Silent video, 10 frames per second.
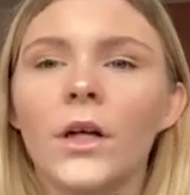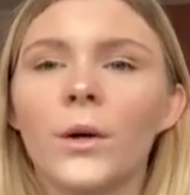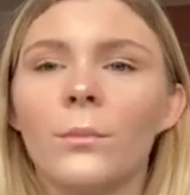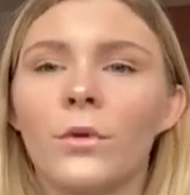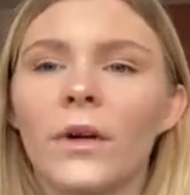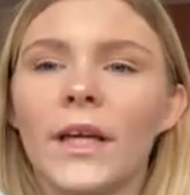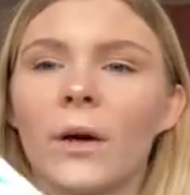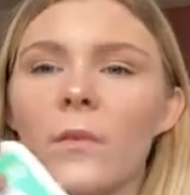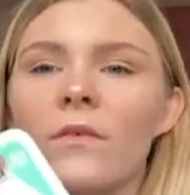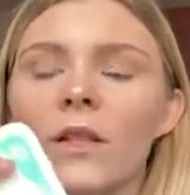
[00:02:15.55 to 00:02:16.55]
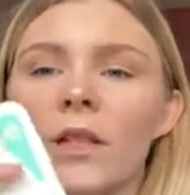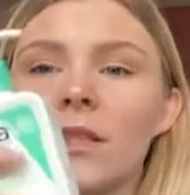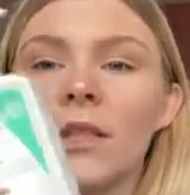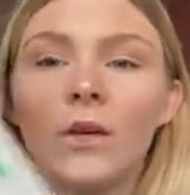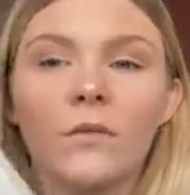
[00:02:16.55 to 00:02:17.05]
but right now I'm loving the
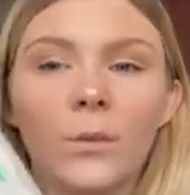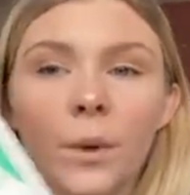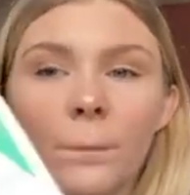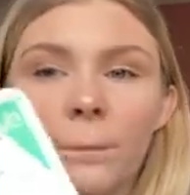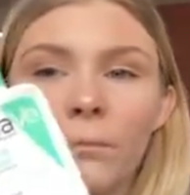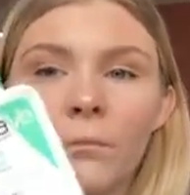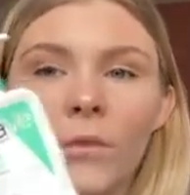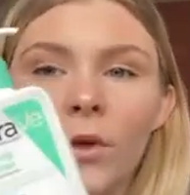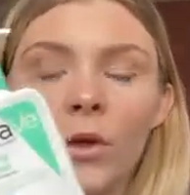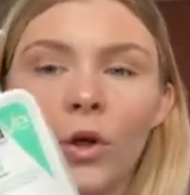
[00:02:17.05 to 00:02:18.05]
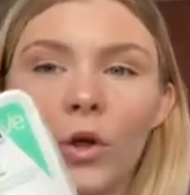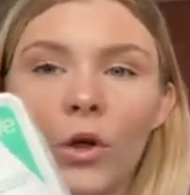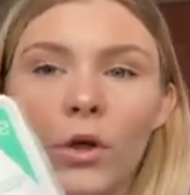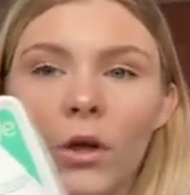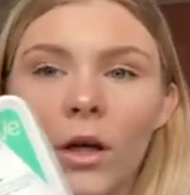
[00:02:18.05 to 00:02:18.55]
CeraVe one.
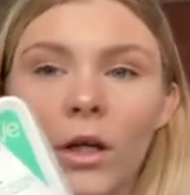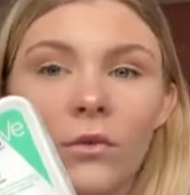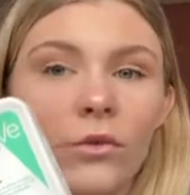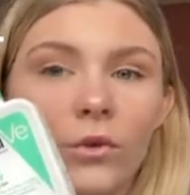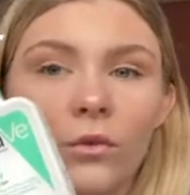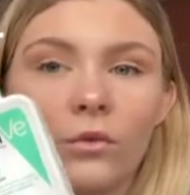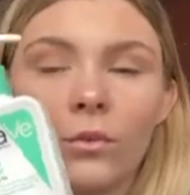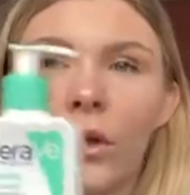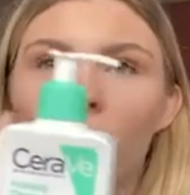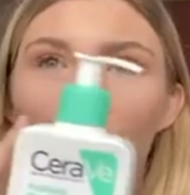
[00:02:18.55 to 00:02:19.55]
If you by